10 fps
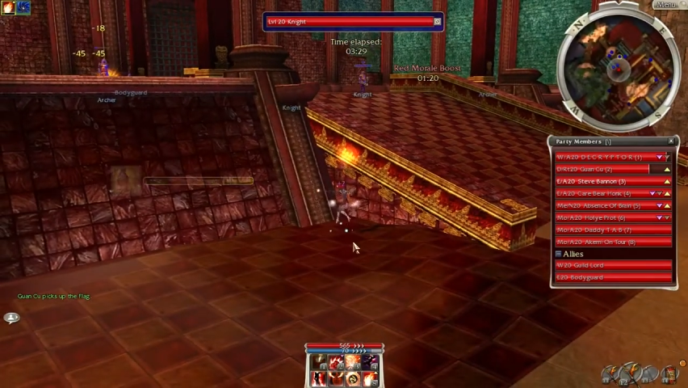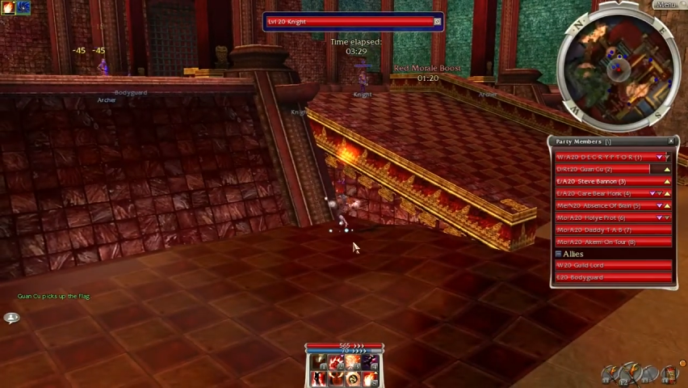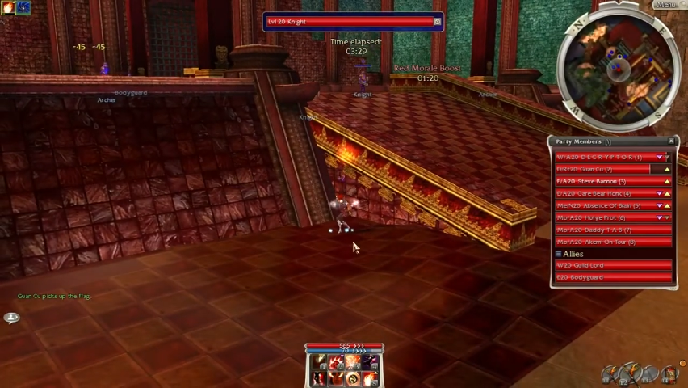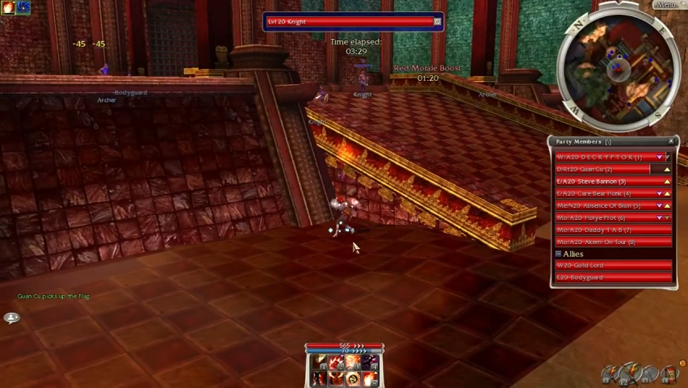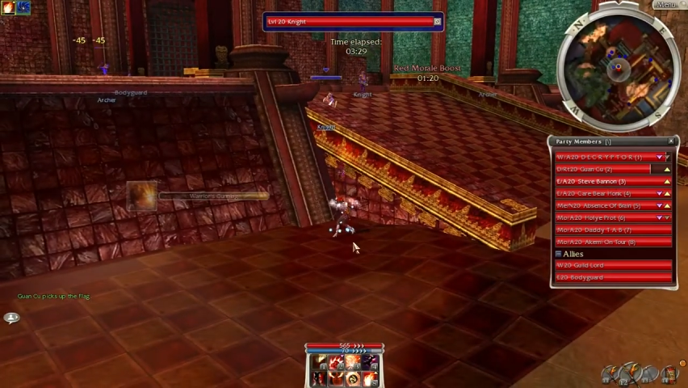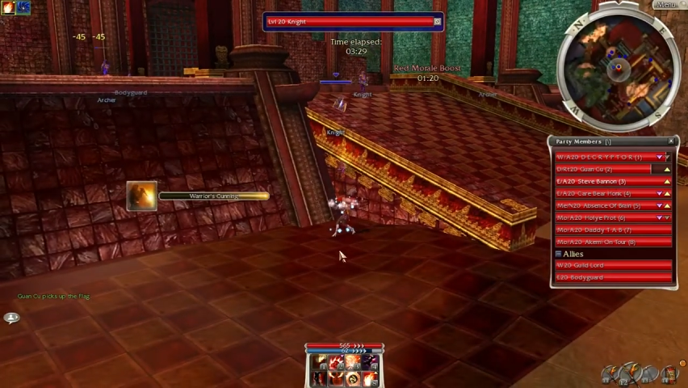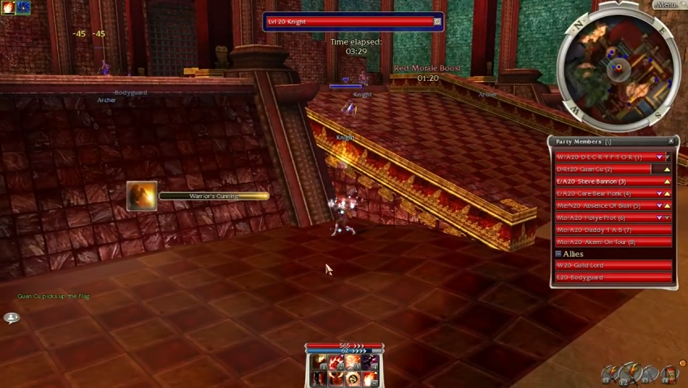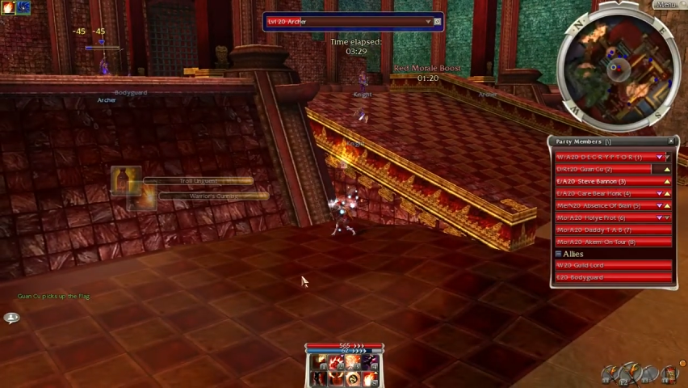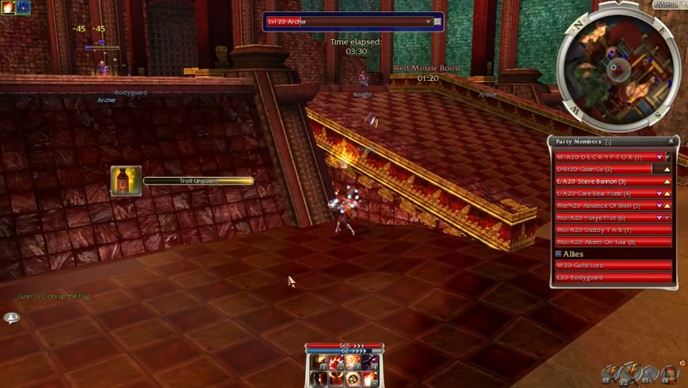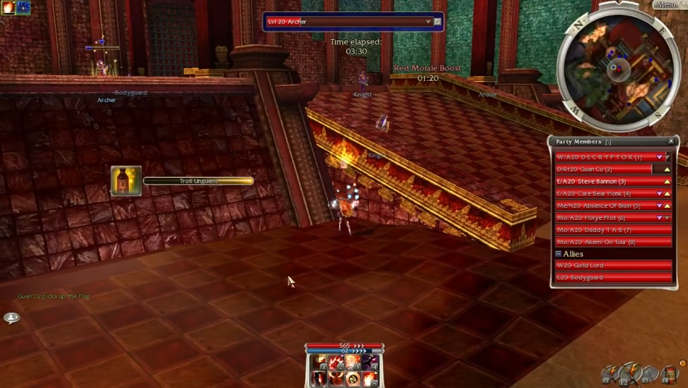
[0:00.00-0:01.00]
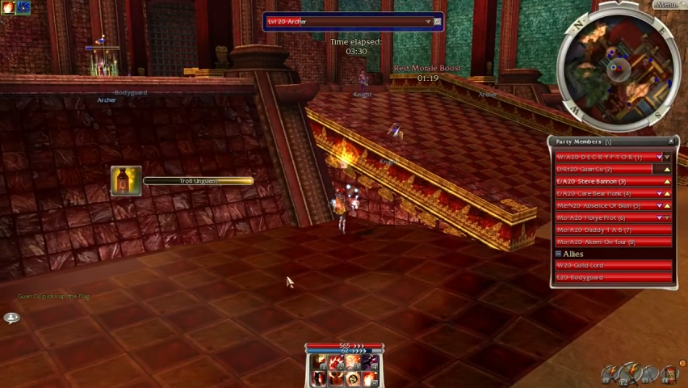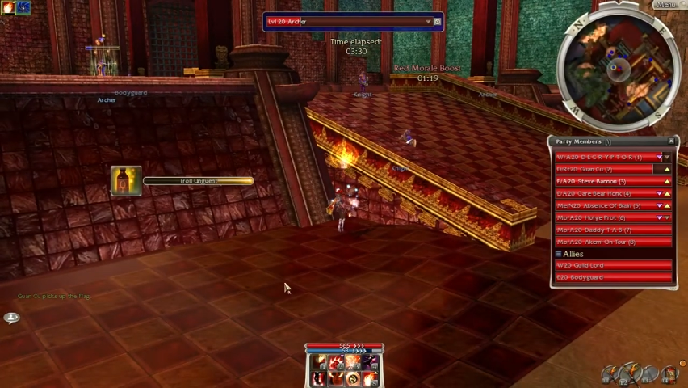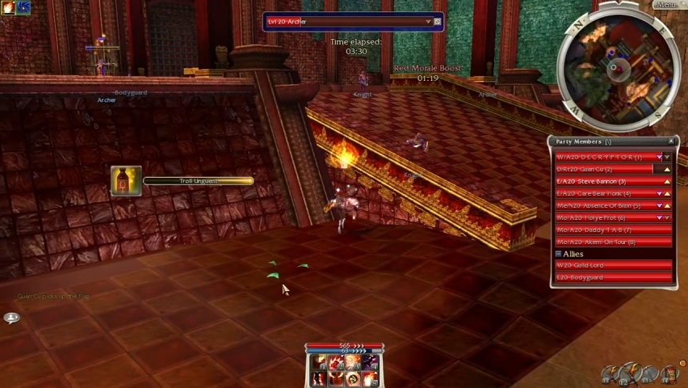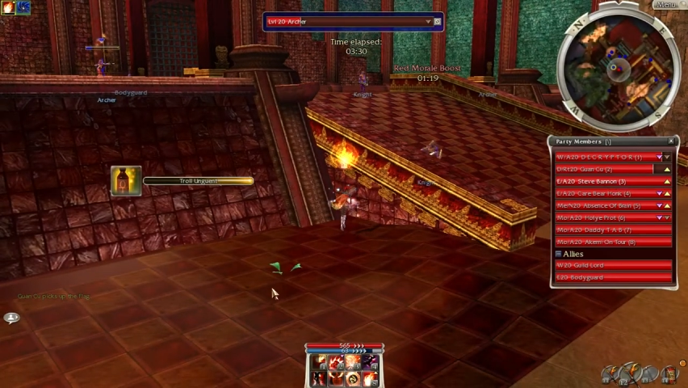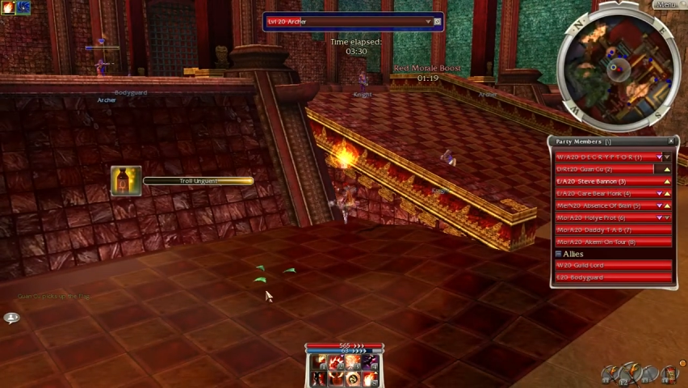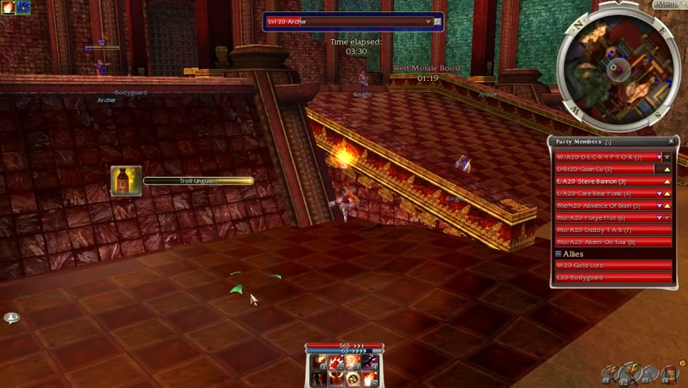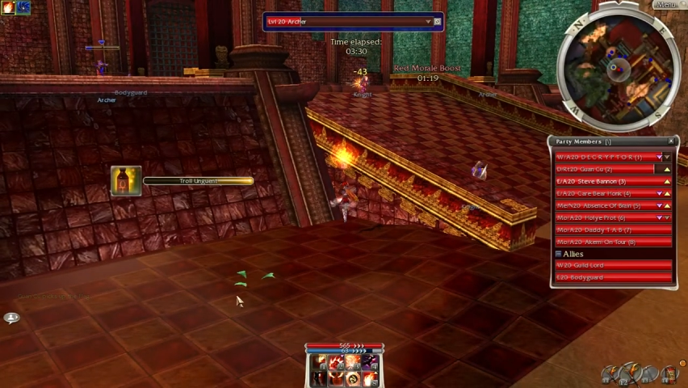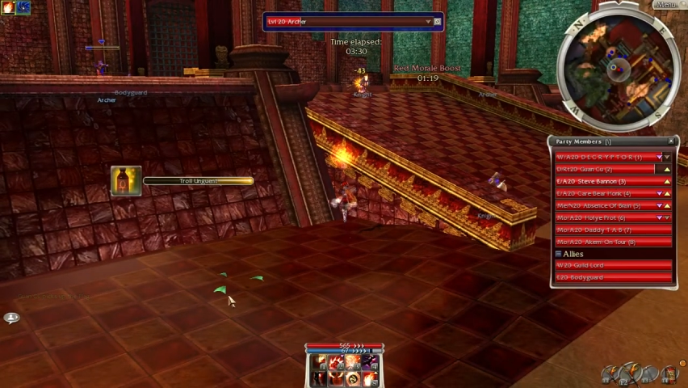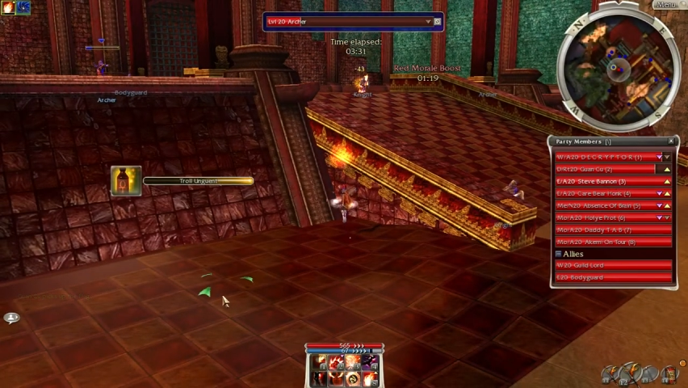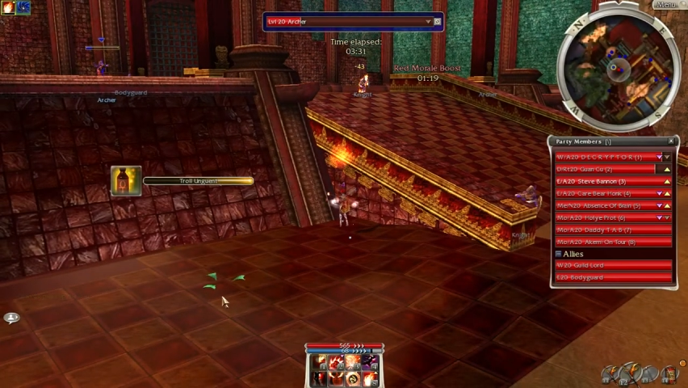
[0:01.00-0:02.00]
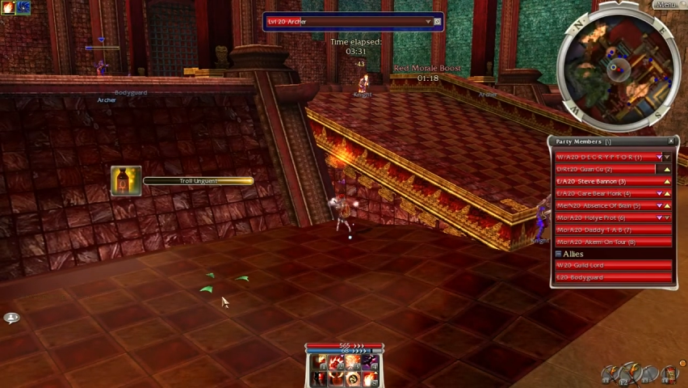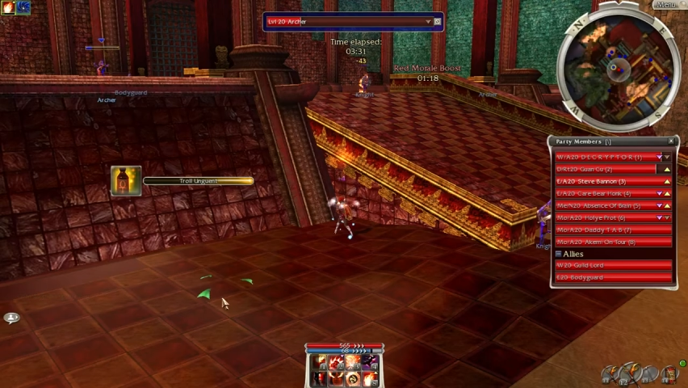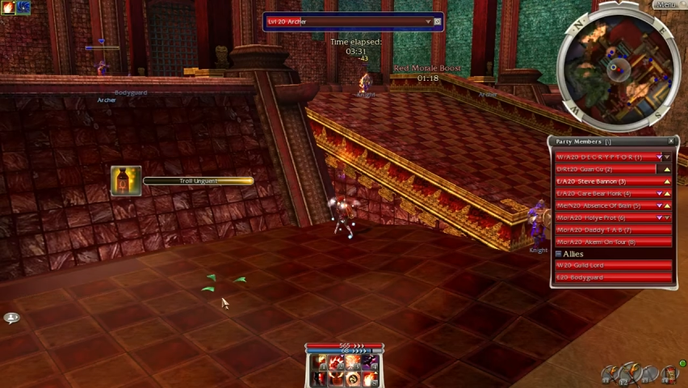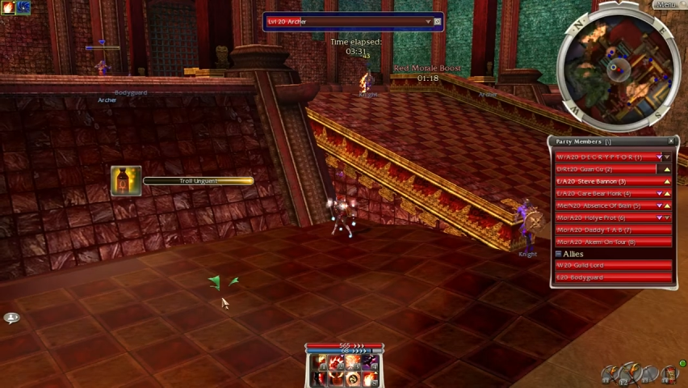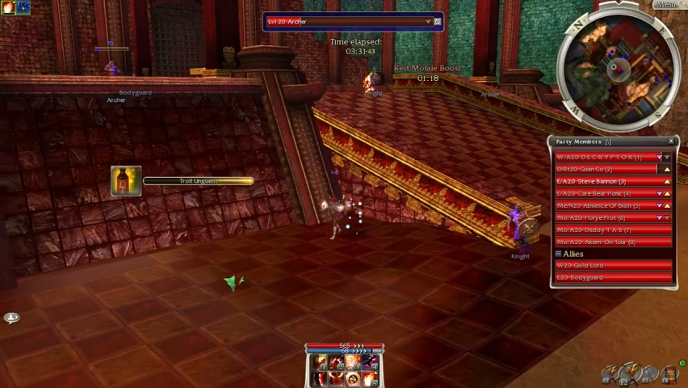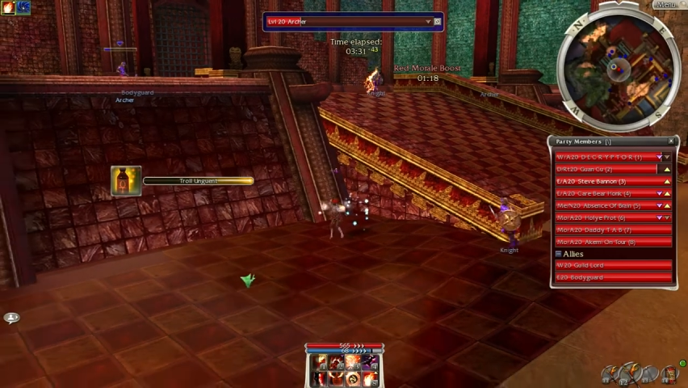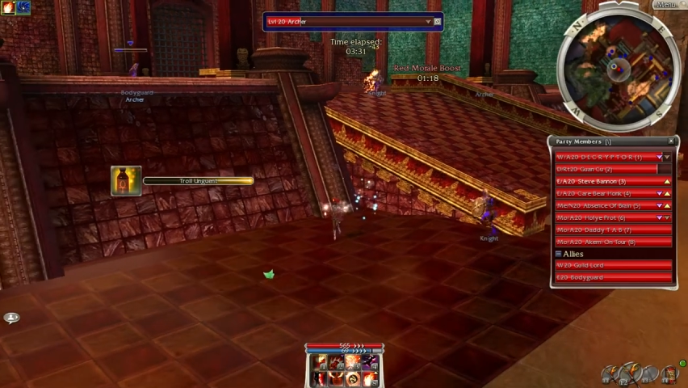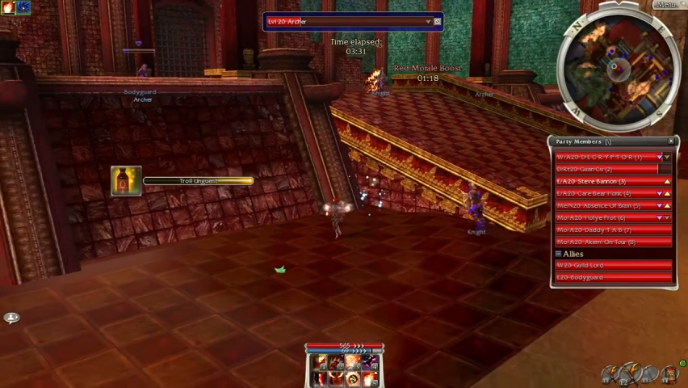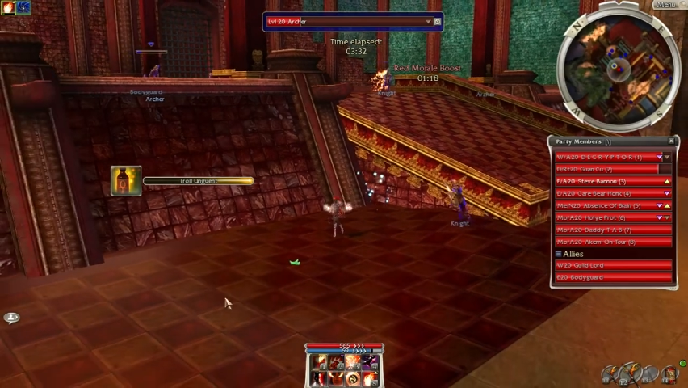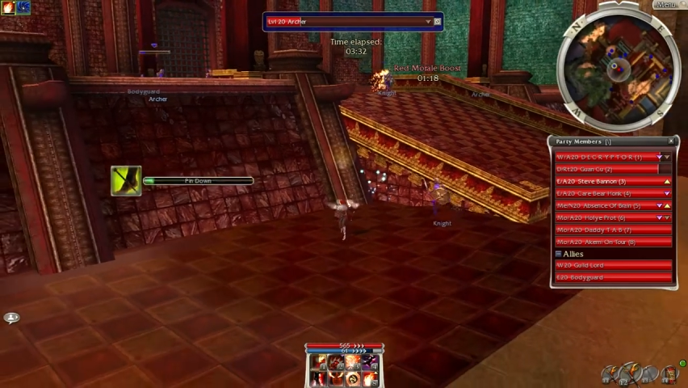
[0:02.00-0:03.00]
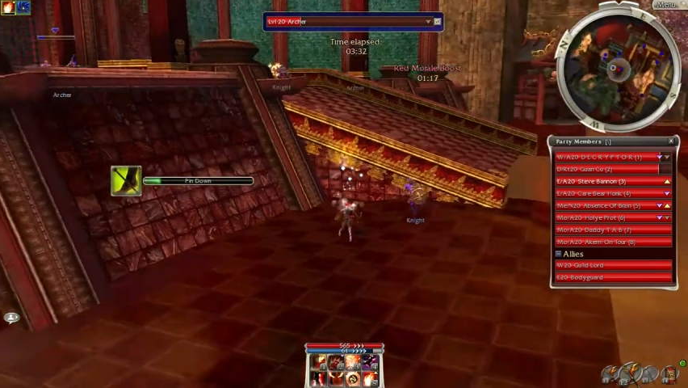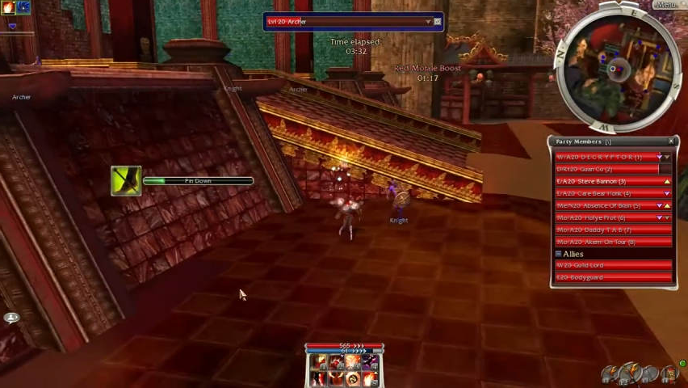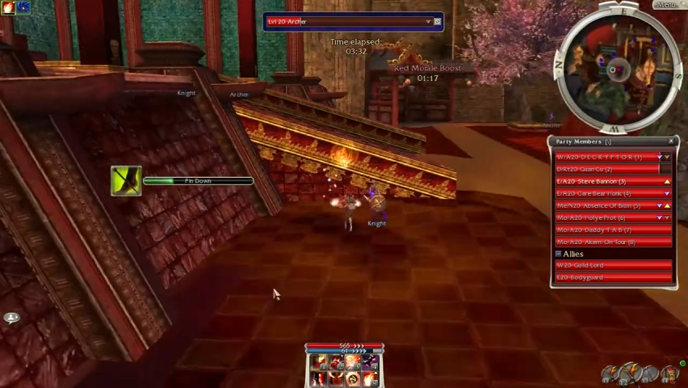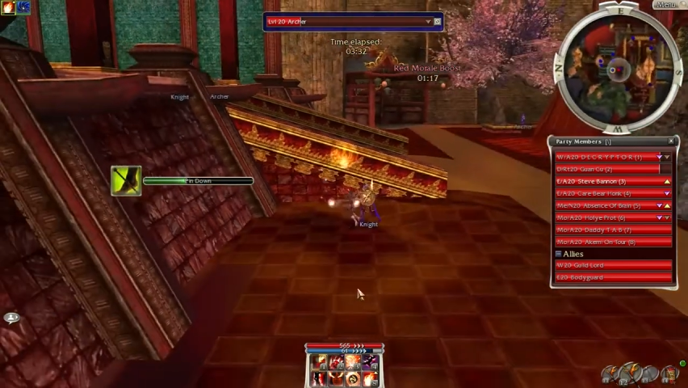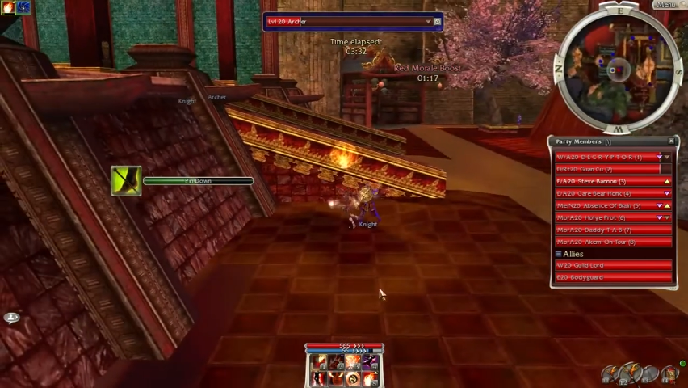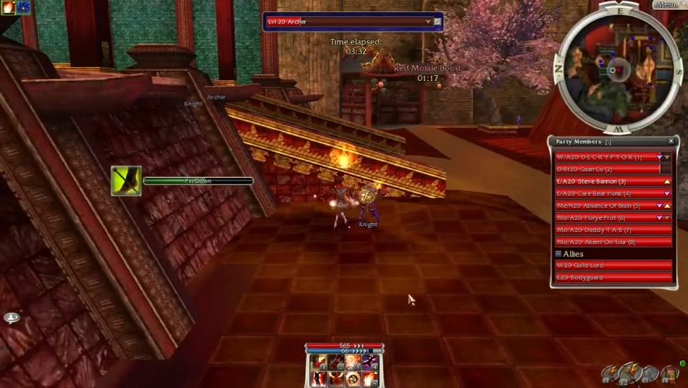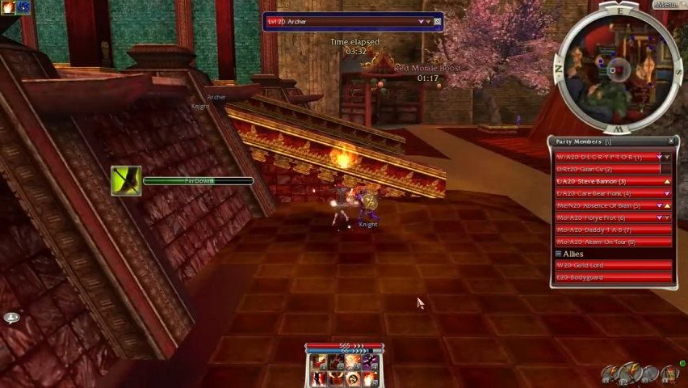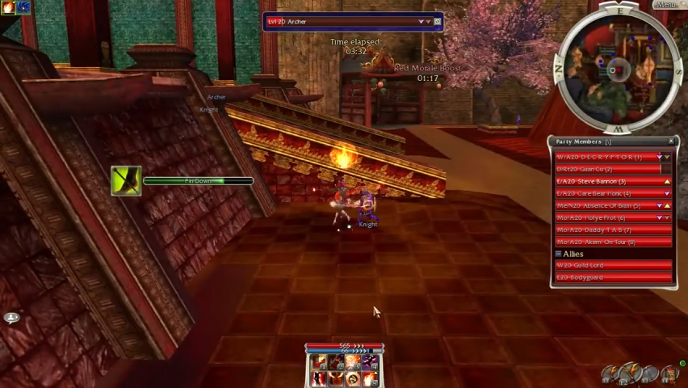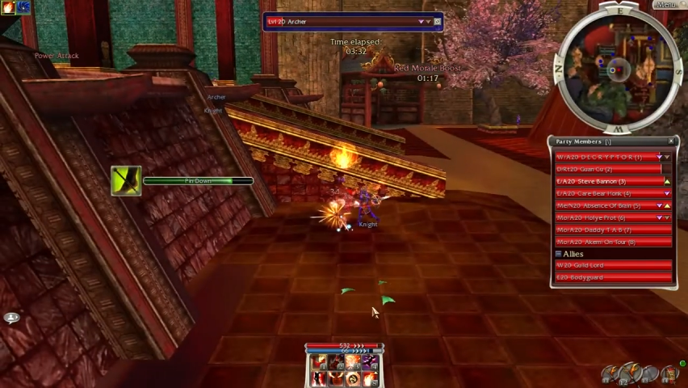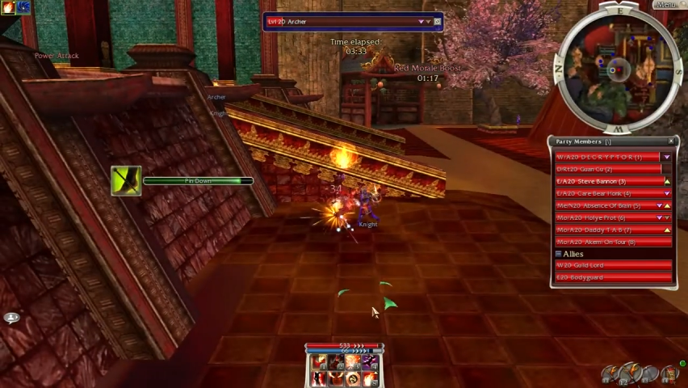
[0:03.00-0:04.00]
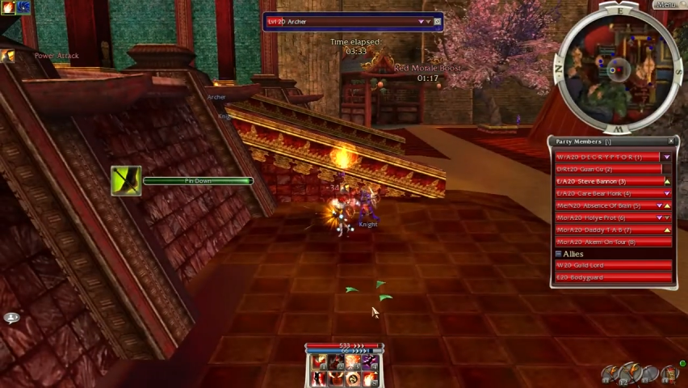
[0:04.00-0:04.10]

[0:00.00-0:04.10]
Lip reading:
Nobody's mouth can be seen.